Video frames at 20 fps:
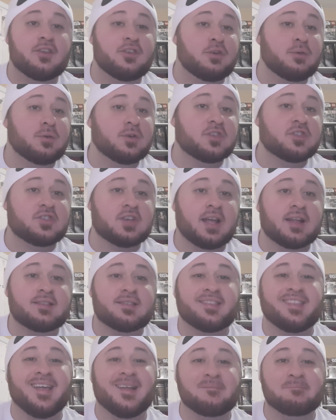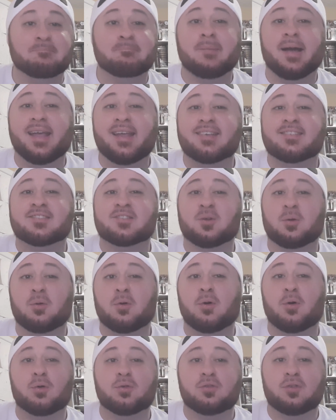newer sets that might still
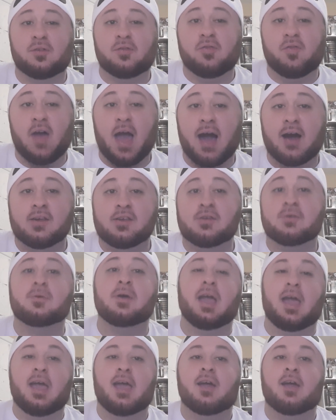hold their value,